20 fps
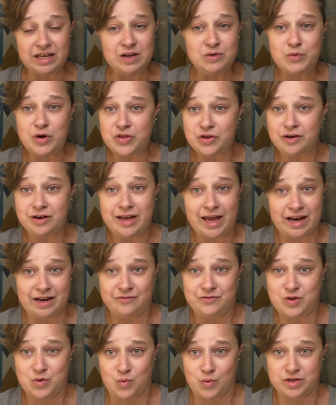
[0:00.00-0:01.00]
And whether, again,
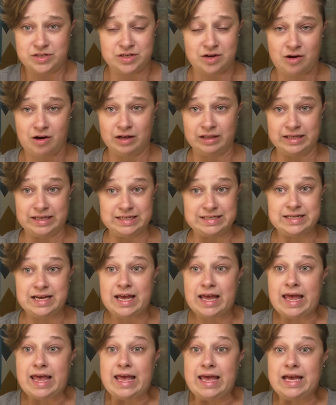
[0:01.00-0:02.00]
if you want to call it
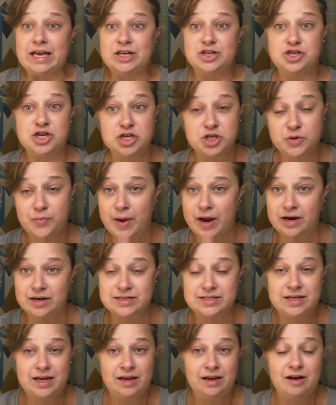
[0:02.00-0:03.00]
gentle
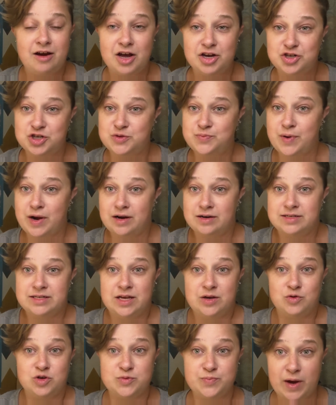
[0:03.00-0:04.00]
parenting, conscious
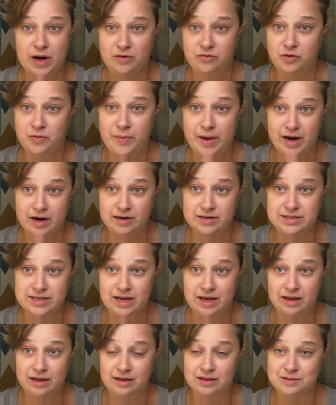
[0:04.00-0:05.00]
parenting, respectful
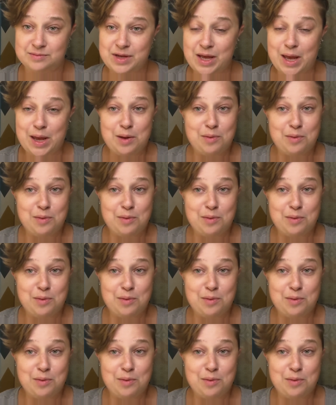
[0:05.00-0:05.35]
parenting,